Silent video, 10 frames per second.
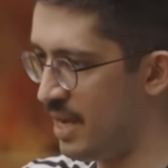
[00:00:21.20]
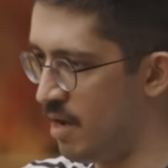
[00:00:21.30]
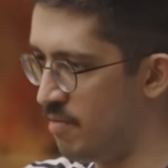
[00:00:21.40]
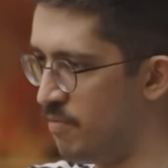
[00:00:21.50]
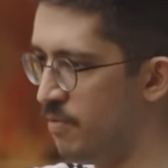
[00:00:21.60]

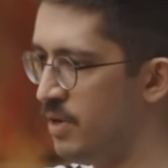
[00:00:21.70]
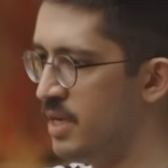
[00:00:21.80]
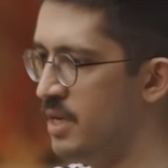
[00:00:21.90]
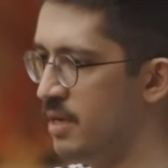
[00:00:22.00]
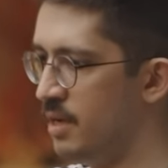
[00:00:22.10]

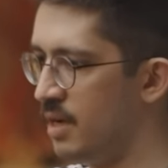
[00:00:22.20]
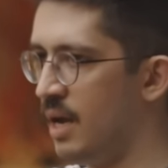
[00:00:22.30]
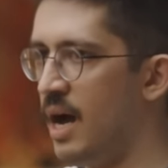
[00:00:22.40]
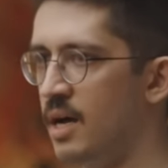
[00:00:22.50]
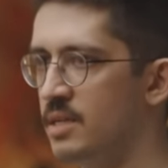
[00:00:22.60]
every
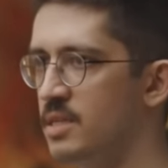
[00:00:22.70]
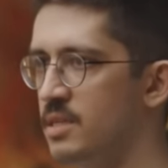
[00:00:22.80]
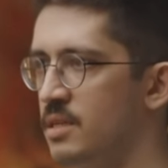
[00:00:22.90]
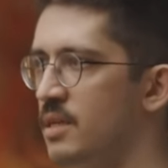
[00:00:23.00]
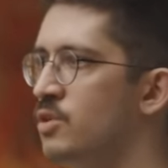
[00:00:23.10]

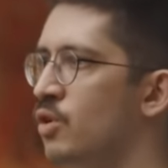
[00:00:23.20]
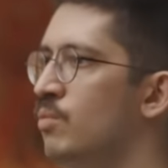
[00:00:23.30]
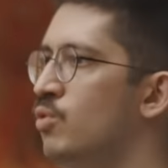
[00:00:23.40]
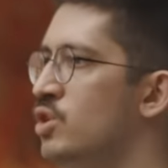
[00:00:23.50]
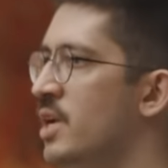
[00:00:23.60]
class is
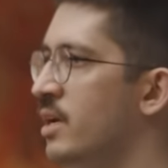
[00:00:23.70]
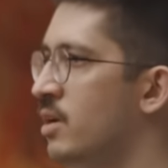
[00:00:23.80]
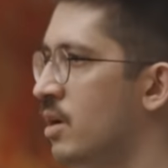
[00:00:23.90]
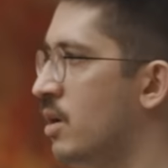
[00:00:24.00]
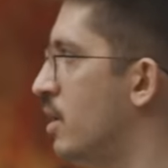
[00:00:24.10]
almost like
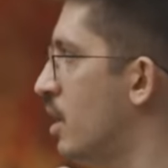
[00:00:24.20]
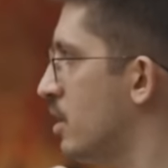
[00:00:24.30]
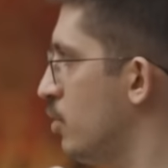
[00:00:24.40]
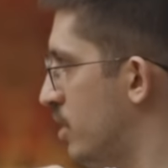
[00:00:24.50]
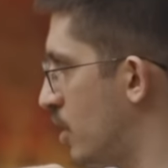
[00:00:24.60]
a
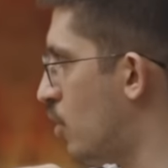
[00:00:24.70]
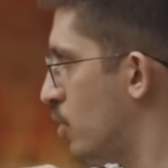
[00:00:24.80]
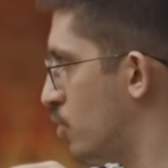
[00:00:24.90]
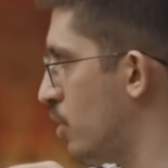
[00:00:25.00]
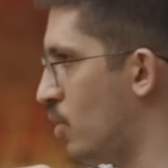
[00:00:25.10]
conductor with an
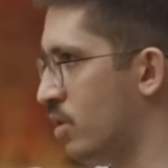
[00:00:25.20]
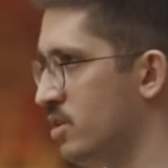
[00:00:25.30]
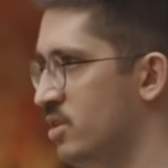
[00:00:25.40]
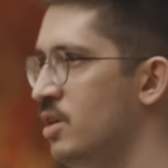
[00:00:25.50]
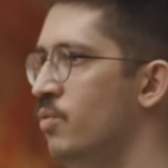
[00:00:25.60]
to an
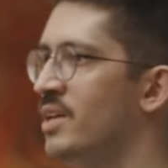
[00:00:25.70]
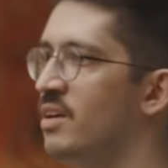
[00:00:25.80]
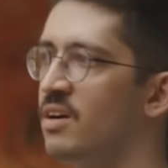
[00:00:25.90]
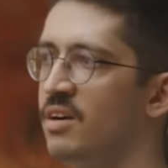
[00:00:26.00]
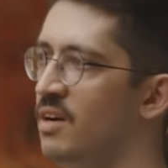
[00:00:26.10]
orchestra where
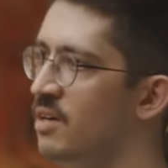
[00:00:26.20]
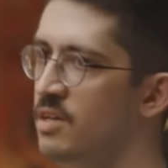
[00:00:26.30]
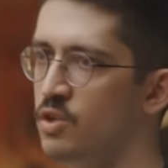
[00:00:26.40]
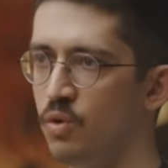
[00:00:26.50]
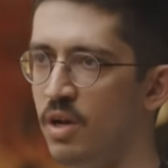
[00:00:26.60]
the
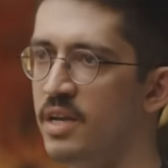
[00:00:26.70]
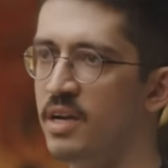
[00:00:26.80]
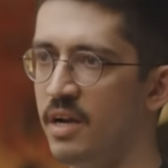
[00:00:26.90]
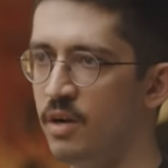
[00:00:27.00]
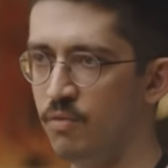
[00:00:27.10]
conductor is only
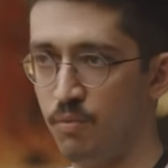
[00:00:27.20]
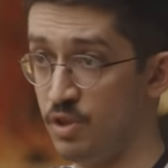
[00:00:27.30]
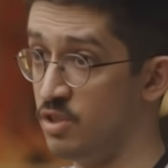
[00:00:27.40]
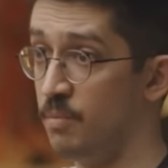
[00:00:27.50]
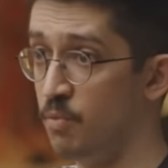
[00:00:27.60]
kind of
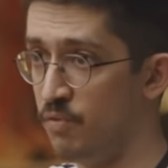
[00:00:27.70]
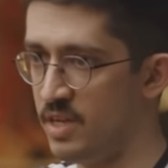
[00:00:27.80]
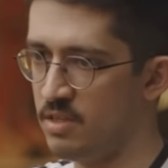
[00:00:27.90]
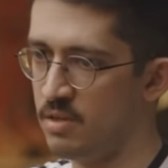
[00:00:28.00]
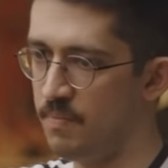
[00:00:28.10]
which is the
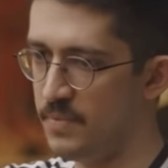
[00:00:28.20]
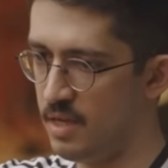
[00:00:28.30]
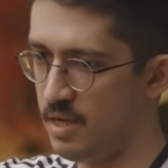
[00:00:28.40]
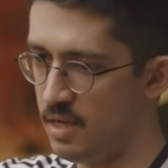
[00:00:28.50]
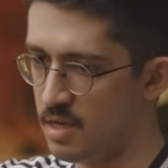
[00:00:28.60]
professor
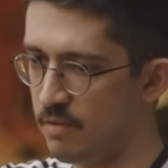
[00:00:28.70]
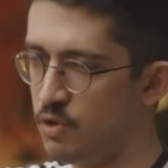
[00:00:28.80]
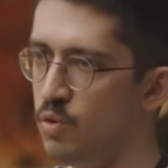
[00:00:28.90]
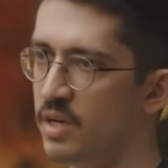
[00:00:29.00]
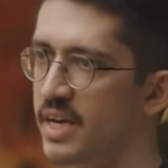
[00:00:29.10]
he
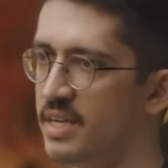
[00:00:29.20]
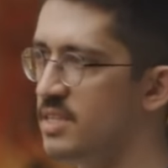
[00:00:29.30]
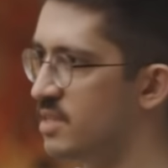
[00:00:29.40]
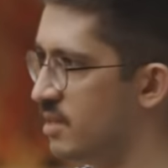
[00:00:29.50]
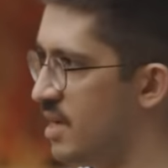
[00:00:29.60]
gives you a
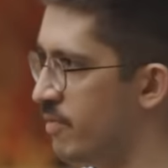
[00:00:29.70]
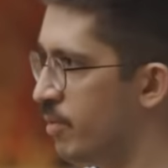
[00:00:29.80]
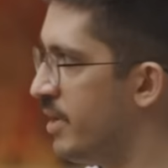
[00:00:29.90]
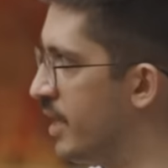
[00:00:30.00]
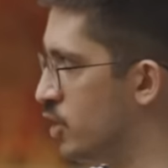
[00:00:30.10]
case.
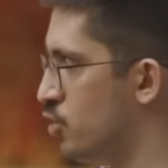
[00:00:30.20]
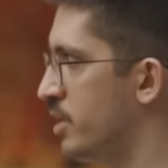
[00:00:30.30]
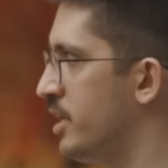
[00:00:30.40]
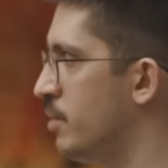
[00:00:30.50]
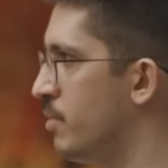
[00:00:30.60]
Everybody has to
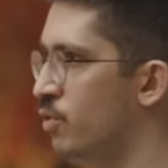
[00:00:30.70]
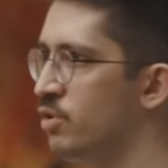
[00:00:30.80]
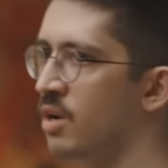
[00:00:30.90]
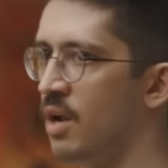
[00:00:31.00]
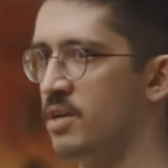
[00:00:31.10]
read it
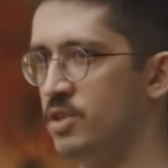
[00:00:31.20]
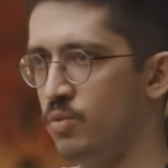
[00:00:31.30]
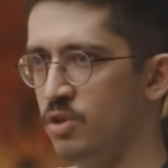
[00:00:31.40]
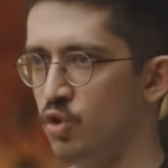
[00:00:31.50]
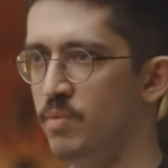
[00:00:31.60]
before the class.
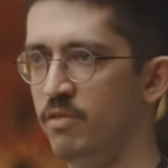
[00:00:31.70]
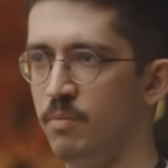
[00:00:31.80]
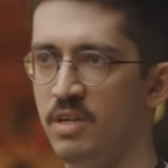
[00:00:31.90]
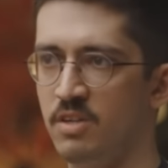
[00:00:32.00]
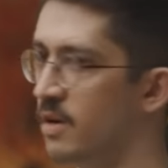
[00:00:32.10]
You assume
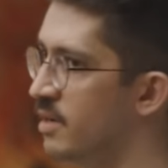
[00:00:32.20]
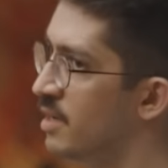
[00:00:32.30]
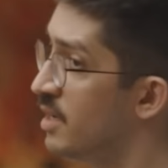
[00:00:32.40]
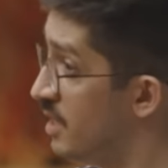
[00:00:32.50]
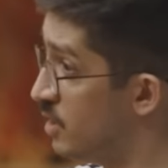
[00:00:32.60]
everybody's read it.
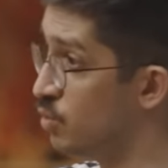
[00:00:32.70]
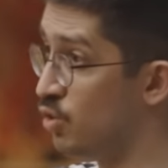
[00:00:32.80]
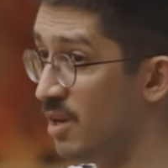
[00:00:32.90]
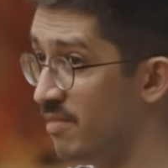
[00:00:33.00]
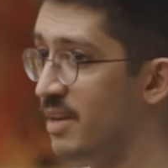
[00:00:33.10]
It's
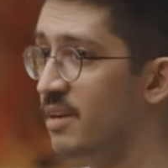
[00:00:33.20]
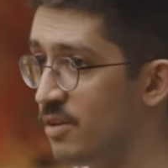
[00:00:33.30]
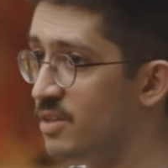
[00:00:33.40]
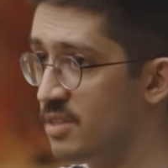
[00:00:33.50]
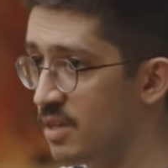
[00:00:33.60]
usually a very
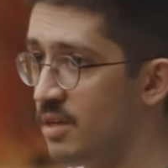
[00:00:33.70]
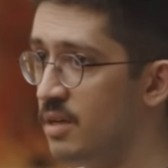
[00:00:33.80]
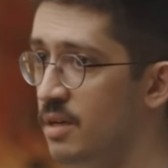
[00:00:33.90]
interesting